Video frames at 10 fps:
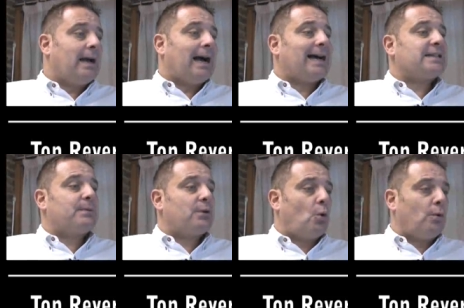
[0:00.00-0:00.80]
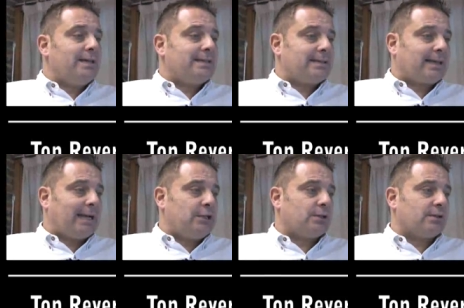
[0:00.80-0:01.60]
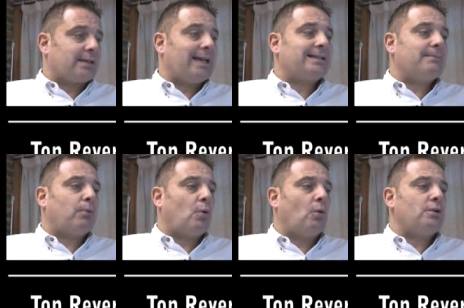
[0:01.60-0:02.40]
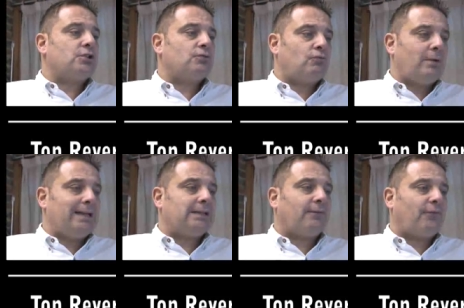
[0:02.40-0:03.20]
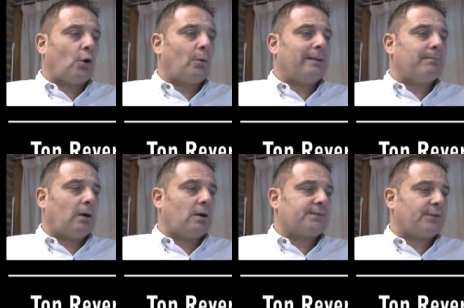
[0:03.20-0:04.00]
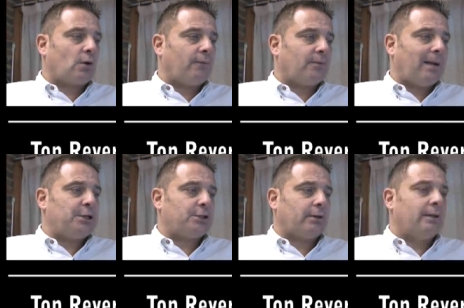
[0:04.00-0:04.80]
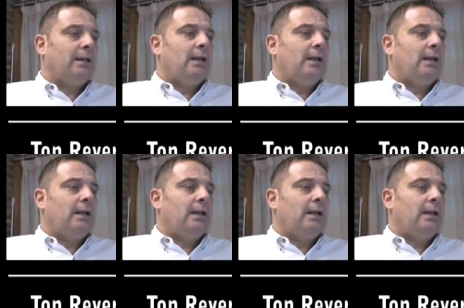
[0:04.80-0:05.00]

As with all these indications, it's important to read the following bars for confirmation.